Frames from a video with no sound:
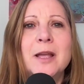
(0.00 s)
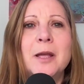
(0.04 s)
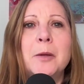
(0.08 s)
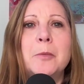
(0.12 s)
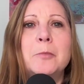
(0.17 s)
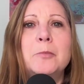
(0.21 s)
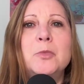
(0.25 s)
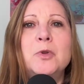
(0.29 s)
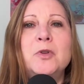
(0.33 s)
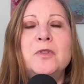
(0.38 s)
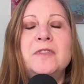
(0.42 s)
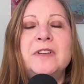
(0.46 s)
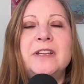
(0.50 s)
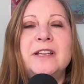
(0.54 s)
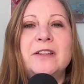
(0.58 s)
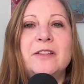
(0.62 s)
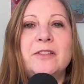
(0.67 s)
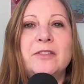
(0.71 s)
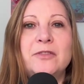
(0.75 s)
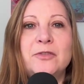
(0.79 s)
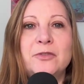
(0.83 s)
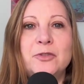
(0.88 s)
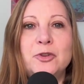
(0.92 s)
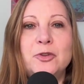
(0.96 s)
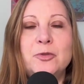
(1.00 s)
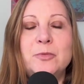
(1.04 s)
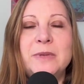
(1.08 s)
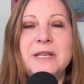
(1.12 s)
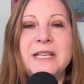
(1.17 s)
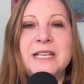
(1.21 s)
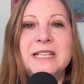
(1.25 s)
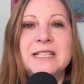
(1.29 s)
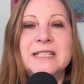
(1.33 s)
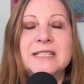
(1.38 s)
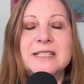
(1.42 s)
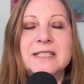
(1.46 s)
moving through
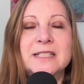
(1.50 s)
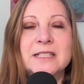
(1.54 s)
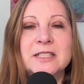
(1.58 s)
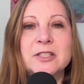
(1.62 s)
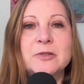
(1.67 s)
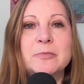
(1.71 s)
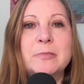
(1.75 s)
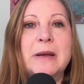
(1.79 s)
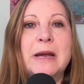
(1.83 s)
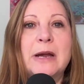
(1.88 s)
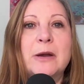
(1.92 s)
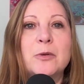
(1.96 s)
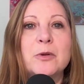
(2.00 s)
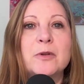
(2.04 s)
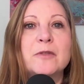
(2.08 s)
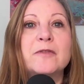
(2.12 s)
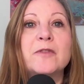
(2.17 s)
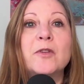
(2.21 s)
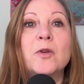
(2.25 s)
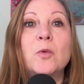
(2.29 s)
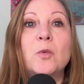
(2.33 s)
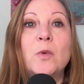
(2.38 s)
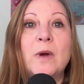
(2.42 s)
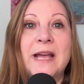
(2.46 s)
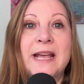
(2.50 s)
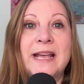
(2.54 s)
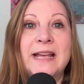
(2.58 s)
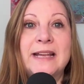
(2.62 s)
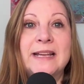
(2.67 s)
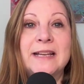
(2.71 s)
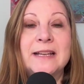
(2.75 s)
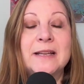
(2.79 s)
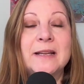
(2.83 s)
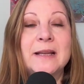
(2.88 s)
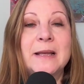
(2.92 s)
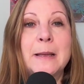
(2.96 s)
me in such a powerful
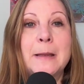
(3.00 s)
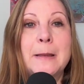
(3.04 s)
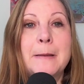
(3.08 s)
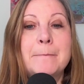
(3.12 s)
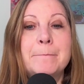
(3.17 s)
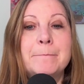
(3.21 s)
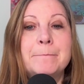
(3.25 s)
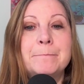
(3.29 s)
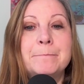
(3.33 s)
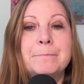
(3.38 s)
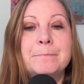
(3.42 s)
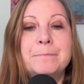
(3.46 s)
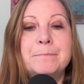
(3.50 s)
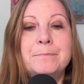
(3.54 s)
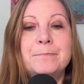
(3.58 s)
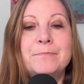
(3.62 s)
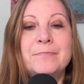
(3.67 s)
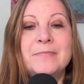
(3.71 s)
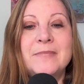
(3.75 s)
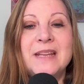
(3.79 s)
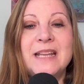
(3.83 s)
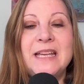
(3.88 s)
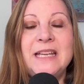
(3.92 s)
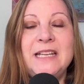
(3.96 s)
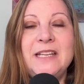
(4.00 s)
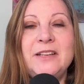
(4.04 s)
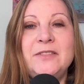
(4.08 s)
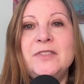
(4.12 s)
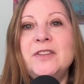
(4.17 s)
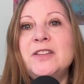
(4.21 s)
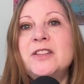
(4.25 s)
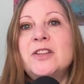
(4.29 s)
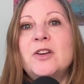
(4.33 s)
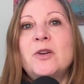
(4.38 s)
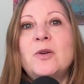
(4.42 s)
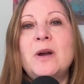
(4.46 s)
way. And
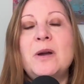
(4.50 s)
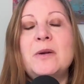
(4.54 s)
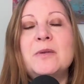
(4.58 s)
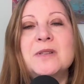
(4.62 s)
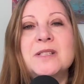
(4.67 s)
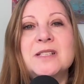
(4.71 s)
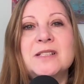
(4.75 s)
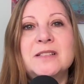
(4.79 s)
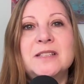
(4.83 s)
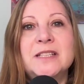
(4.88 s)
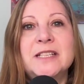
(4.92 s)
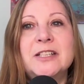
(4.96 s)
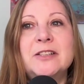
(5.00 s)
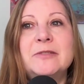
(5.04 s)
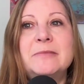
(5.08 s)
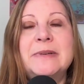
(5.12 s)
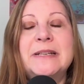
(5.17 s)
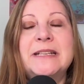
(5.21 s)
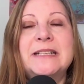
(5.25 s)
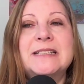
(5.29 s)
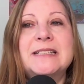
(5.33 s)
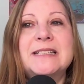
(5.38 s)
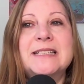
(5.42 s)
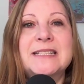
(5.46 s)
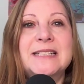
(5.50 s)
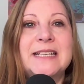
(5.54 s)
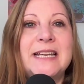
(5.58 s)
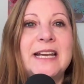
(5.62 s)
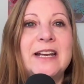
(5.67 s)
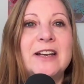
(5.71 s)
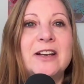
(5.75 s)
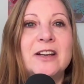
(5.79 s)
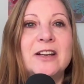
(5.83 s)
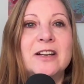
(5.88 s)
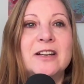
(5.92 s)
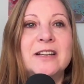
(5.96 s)
even though I was a little bit
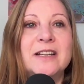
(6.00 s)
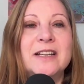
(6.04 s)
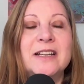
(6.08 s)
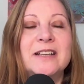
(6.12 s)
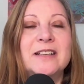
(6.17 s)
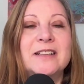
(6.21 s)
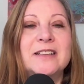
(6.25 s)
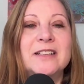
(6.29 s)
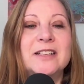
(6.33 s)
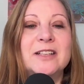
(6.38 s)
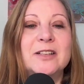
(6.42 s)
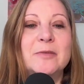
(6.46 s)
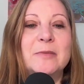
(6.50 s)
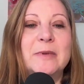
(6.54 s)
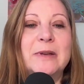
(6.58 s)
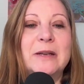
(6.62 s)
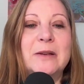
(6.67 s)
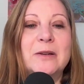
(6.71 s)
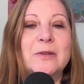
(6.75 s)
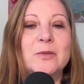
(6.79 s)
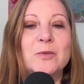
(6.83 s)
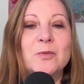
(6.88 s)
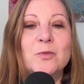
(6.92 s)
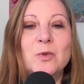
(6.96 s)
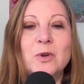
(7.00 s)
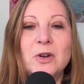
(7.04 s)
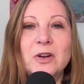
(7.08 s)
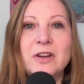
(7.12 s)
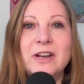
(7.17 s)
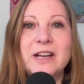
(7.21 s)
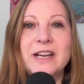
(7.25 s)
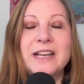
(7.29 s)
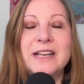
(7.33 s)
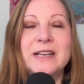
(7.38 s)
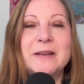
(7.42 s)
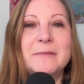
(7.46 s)
scared and a little bit
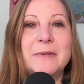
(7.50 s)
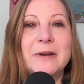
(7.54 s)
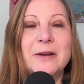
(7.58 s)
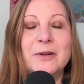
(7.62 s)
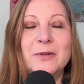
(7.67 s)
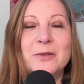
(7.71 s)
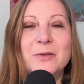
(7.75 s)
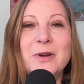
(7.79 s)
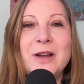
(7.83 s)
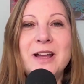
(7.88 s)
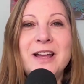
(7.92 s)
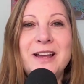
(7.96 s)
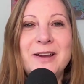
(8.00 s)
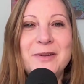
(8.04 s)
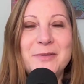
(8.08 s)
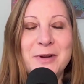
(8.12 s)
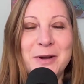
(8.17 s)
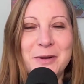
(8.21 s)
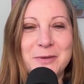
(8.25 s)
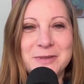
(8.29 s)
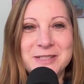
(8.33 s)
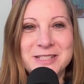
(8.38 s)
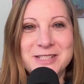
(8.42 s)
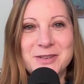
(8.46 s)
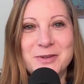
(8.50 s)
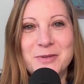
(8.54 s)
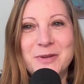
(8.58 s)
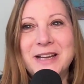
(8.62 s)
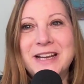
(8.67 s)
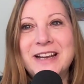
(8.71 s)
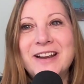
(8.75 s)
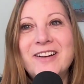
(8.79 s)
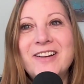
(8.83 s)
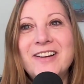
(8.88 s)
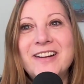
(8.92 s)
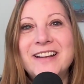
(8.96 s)
worried about what was
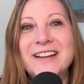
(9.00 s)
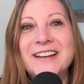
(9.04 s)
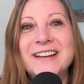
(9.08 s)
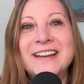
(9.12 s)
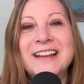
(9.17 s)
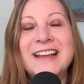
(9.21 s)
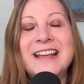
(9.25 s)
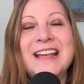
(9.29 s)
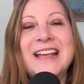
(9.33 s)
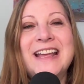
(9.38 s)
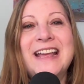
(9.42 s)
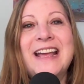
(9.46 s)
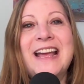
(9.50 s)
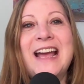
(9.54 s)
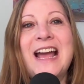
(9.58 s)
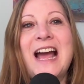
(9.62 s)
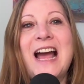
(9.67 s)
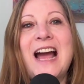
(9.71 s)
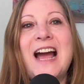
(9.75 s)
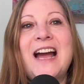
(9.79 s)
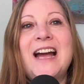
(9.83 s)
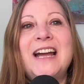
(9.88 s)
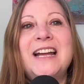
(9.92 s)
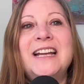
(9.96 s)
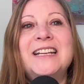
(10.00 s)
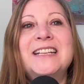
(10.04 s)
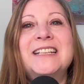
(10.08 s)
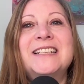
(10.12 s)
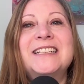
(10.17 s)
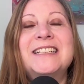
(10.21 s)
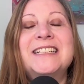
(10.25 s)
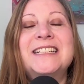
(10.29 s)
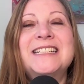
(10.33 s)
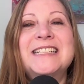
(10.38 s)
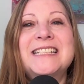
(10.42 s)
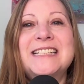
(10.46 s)
going on, I
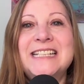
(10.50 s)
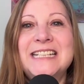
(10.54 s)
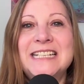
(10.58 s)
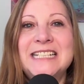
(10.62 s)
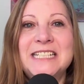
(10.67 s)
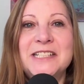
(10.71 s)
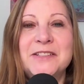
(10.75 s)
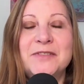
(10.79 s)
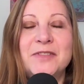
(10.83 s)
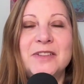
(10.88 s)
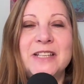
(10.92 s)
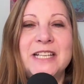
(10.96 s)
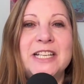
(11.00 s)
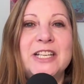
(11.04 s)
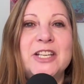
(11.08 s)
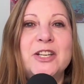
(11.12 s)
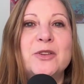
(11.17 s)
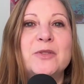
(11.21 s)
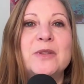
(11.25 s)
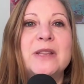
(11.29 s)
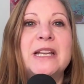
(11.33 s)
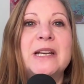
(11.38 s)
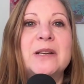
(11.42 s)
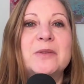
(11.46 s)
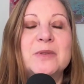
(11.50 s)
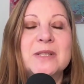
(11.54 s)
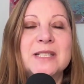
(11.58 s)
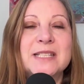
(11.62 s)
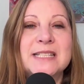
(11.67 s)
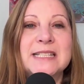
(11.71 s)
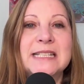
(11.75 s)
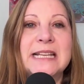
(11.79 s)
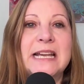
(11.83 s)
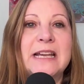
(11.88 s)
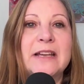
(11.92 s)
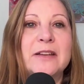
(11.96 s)
instinctively knew that it was
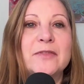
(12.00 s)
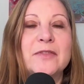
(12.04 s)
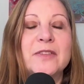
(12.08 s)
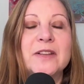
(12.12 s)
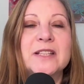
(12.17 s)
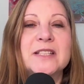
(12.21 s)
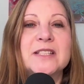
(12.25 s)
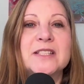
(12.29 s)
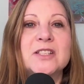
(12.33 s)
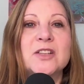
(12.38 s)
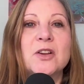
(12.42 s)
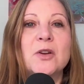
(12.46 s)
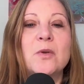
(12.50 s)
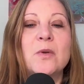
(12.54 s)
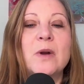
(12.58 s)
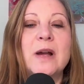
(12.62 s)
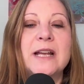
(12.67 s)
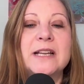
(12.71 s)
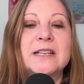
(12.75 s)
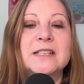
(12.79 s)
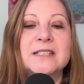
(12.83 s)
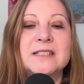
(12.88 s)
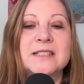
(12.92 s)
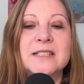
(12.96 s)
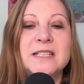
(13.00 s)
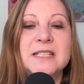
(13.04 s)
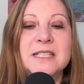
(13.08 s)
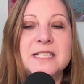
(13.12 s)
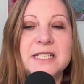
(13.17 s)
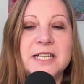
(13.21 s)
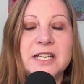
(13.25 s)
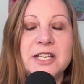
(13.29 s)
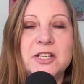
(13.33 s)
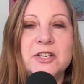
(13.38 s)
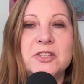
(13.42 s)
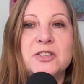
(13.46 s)
safe. And so I just
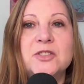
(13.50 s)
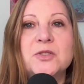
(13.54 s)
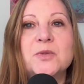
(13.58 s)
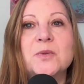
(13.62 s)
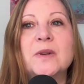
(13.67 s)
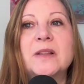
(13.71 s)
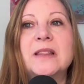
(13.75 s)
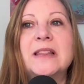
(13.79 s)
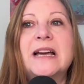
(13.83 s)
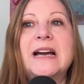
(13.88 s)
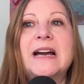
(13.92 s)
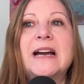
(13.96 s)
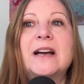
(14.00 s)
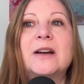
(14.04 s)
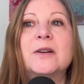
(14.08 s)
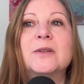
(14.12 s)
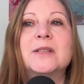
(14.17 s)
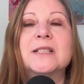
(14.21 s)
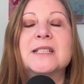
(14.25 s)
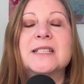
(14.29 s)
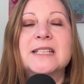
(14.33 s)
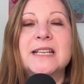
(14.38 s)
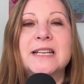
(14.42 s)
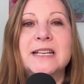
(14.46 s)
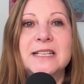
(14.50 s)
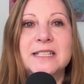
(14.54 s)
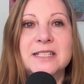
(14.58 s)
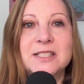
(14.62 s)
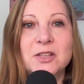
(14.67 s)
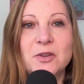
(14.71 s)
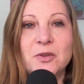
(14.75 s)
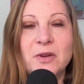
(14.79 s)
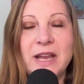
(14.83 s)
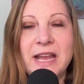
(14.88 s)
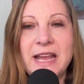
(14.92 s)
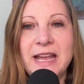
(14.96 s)
continued to allow and said, it's
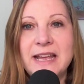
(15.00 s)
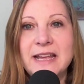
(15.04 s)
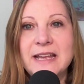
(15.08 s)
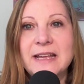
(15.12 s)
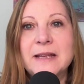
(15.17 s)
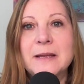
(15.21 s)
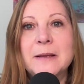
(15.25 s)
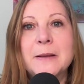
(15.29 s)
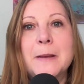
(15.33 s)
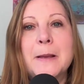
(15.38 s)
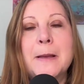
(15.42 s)
okay.